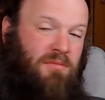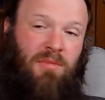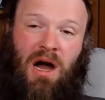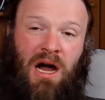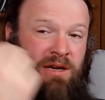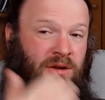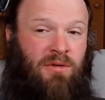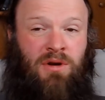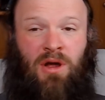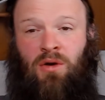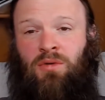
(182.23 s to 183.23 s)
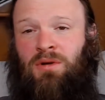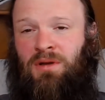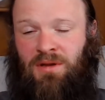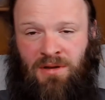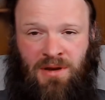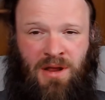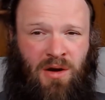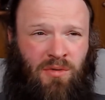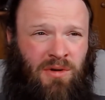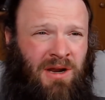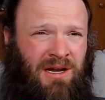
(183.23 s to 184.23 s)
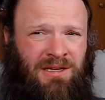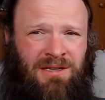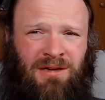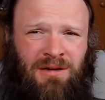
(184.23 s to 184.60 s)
I don't know, you know, like